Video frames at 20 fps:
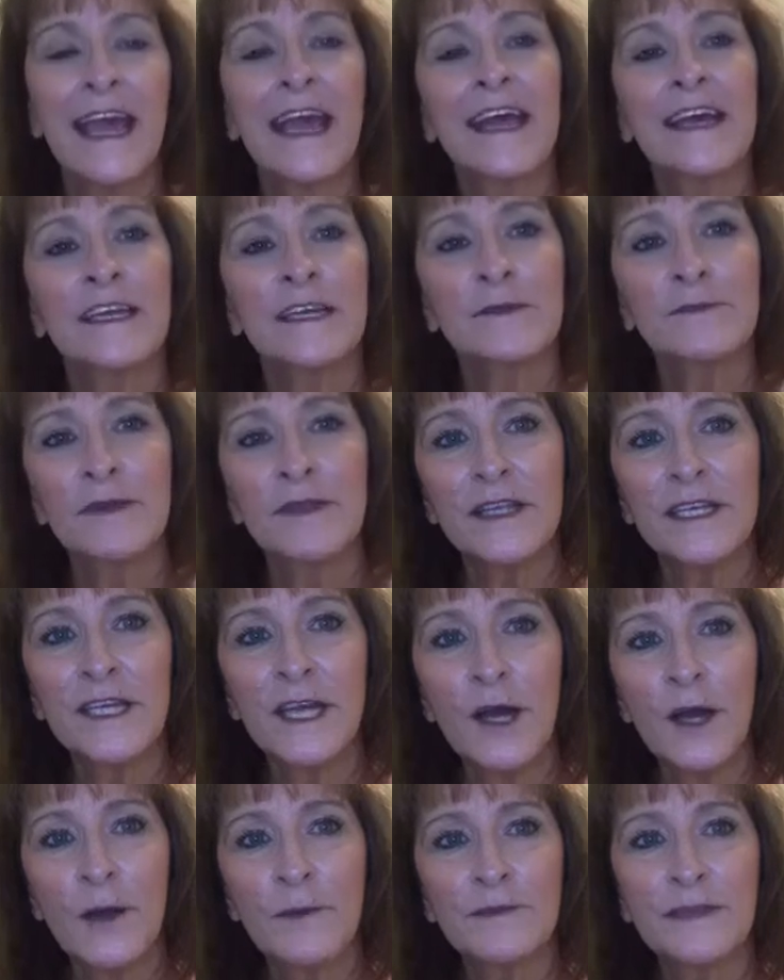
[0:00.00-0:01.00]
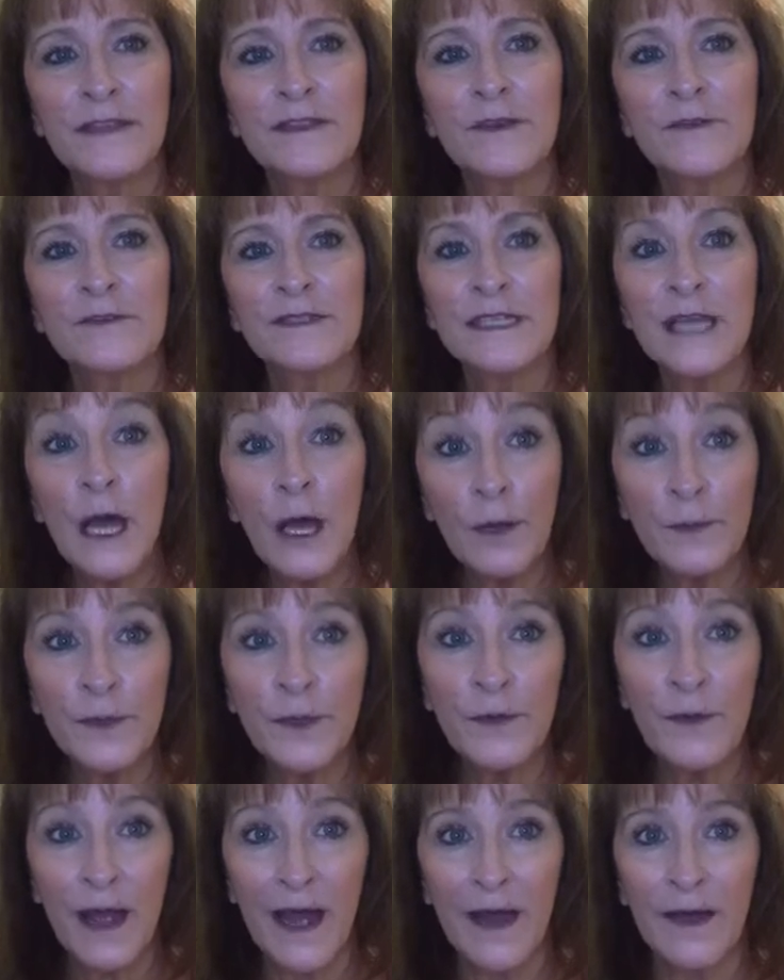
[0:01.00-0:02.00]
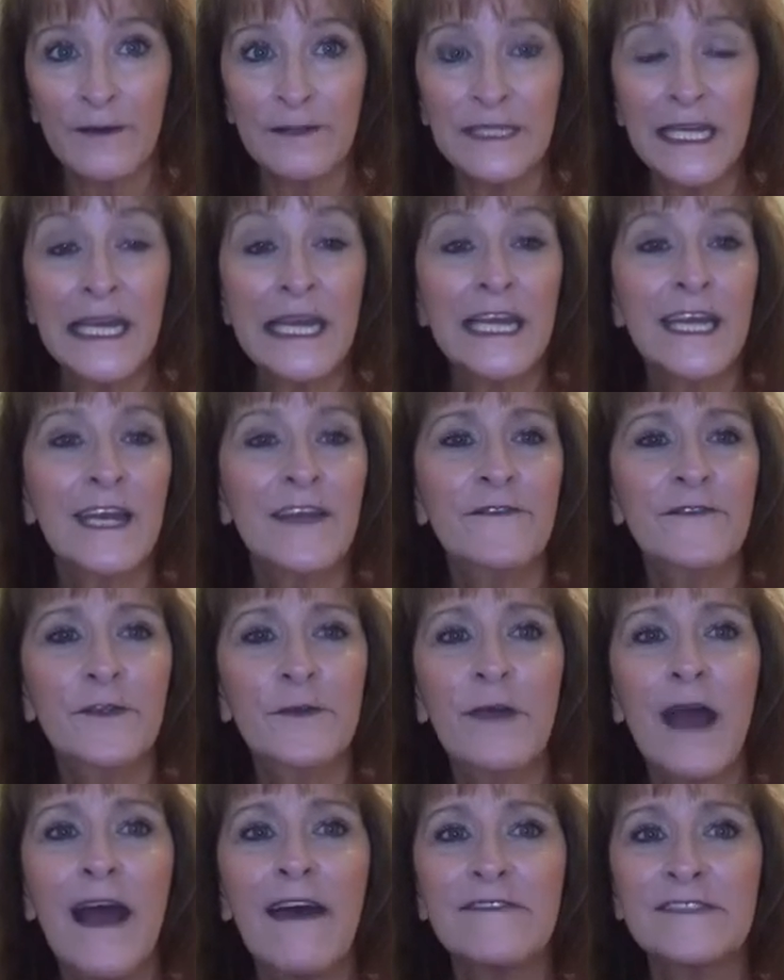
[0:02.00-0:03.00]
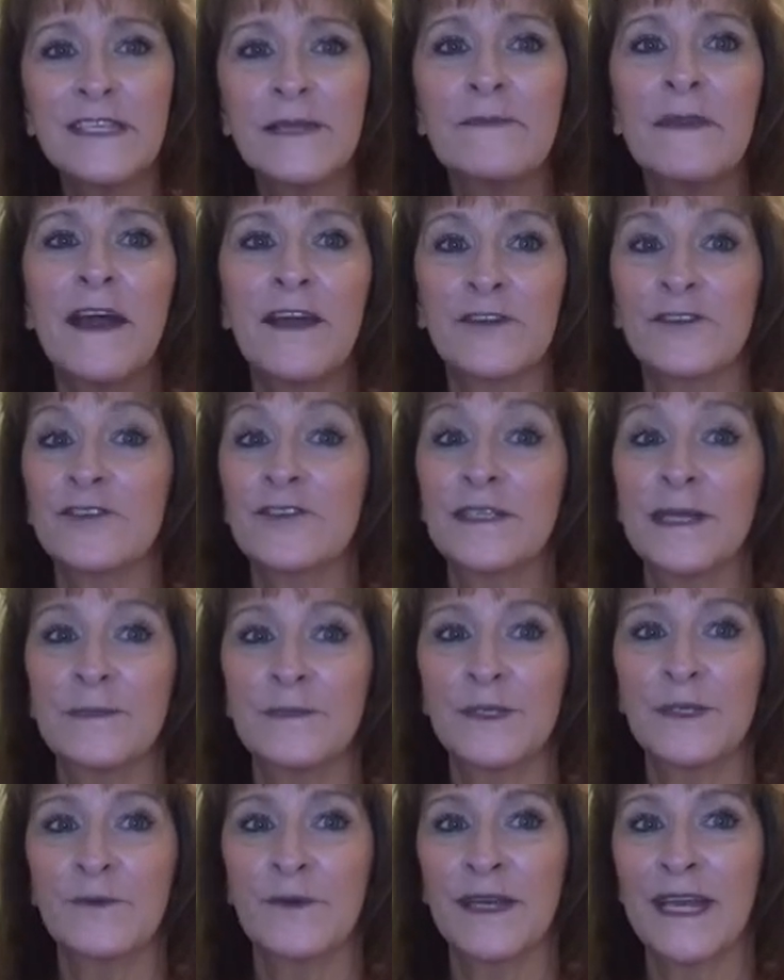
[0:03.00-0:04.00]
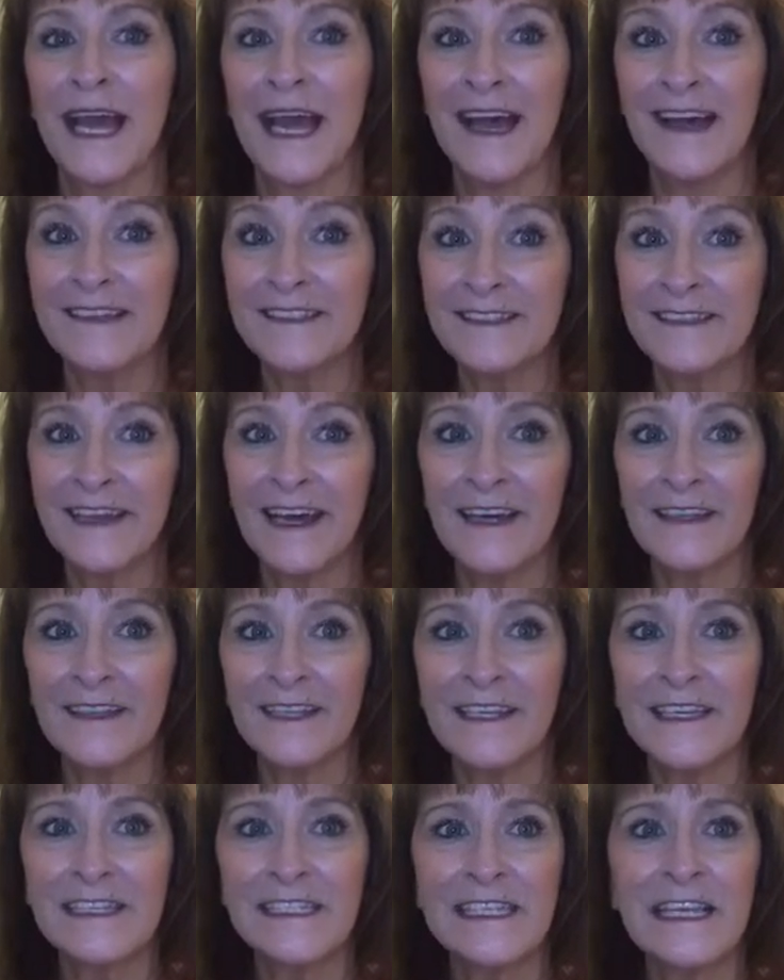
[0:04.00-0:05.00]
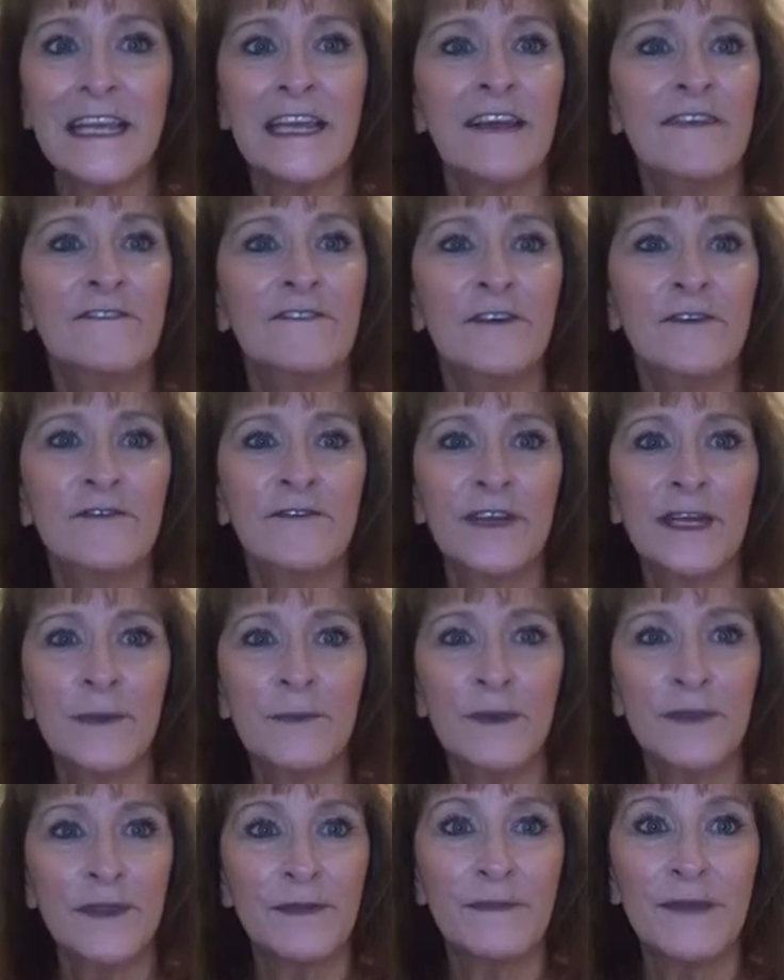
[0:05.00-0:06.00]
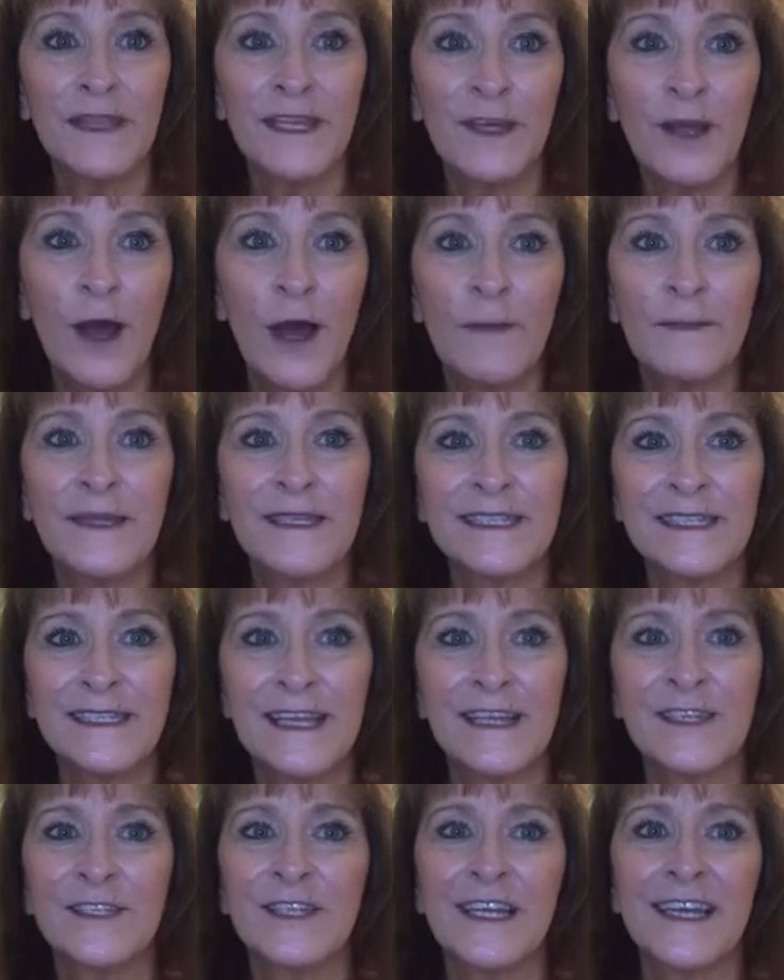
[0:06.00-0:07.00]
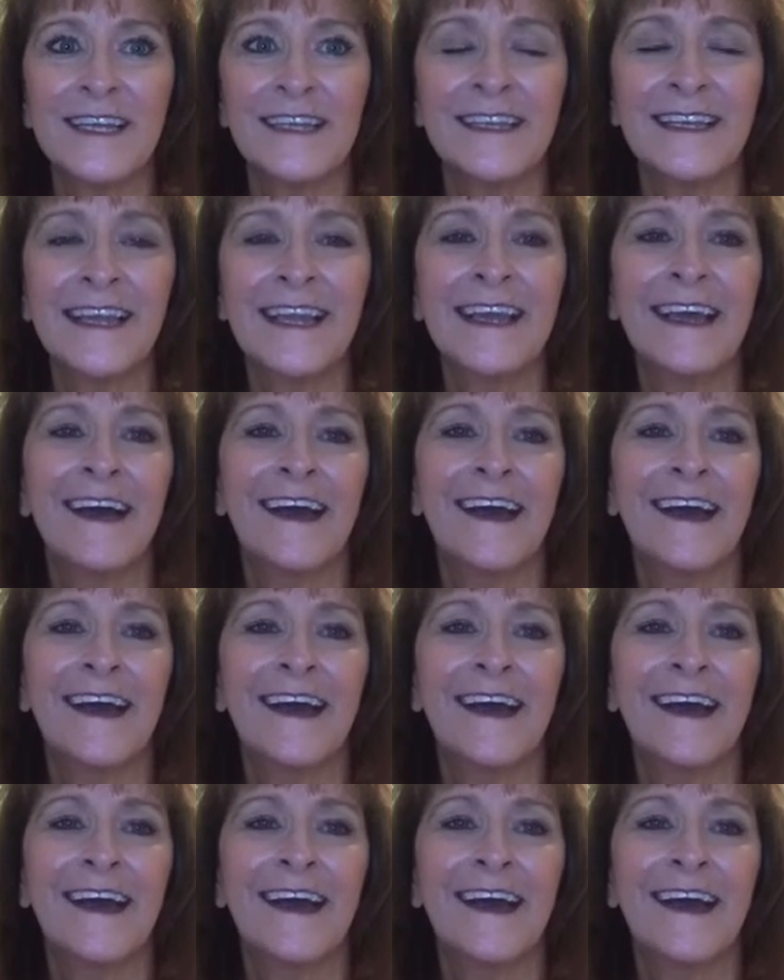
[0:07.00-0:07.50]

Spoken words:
And I really hope that those help you out. If you have some extra tips you want to add to that list, feel free to put them in the comments section.